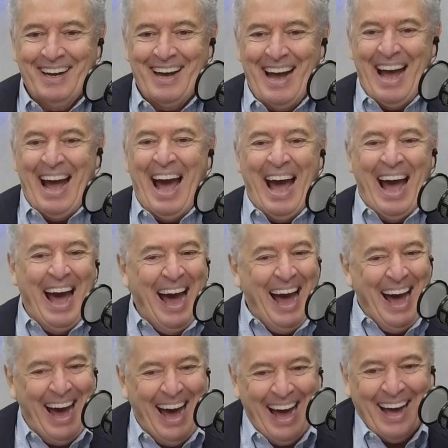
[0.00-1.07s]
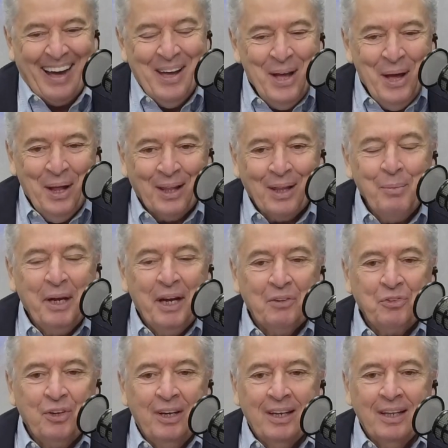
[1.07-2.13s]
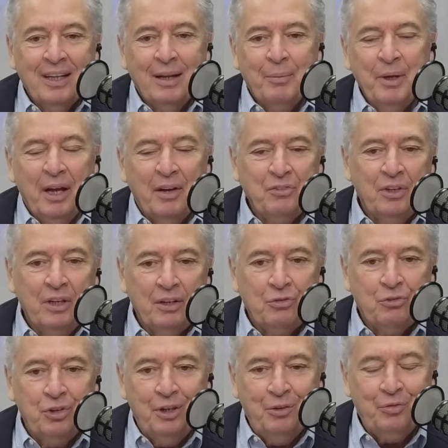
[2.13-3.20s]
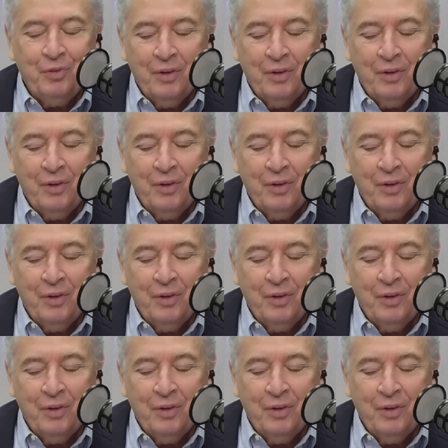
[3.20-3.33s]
let me ask you. Let me ask you this, Chief.